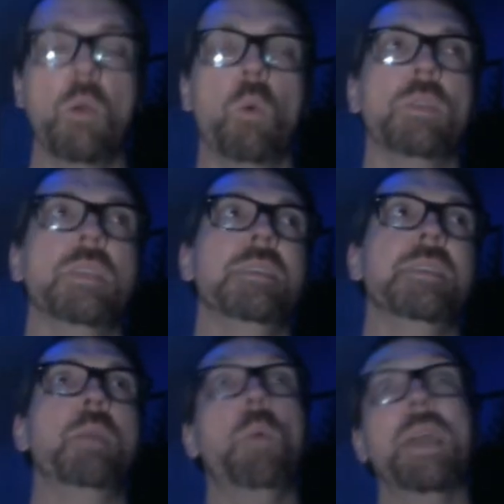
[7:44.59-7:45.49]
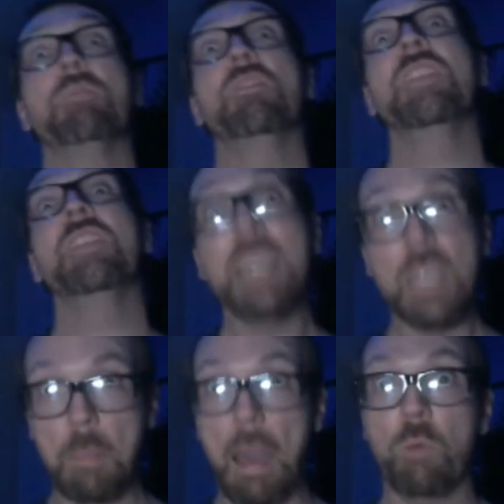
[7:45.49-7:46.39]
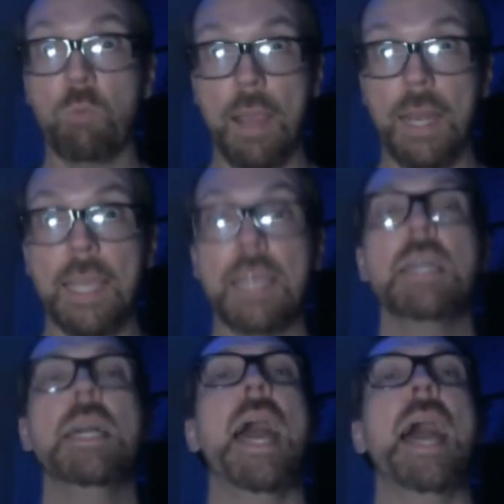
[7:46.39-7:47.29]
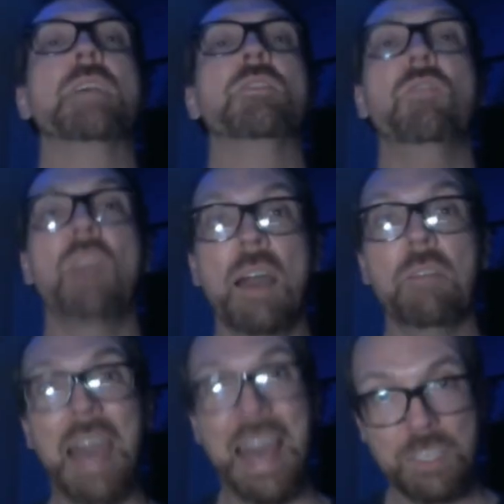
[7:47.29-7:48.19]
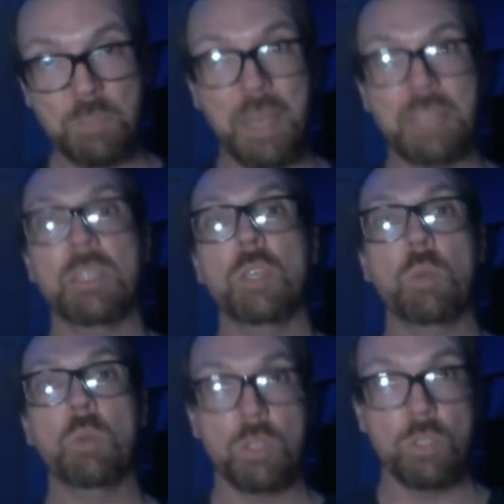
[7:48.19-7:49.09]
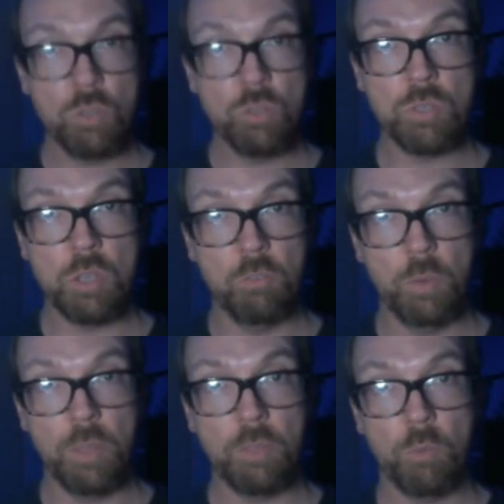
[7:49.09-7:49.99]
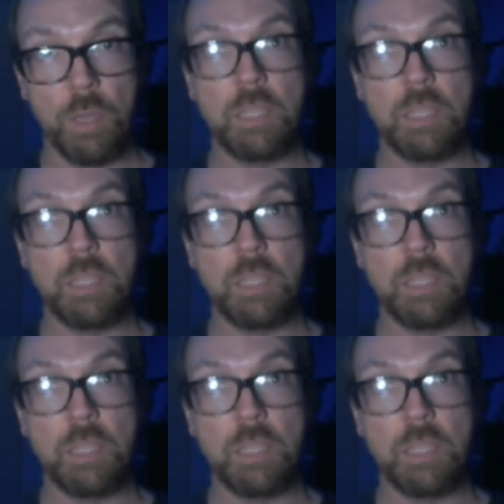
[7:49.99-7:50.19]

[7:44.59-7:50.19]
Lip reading: or this is a way of thinking about writing as 5 aspects that you can concern yourself with, right?